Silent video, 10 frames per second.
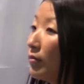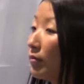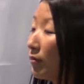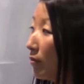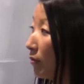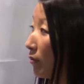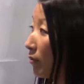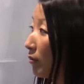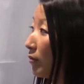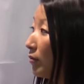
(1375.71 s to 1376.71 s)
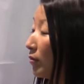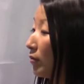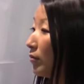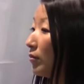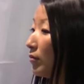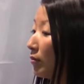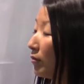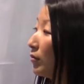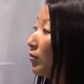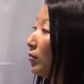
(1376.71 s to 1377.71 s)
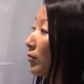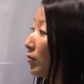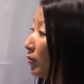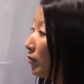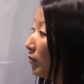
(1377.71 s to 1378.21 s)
This person isn't speaking.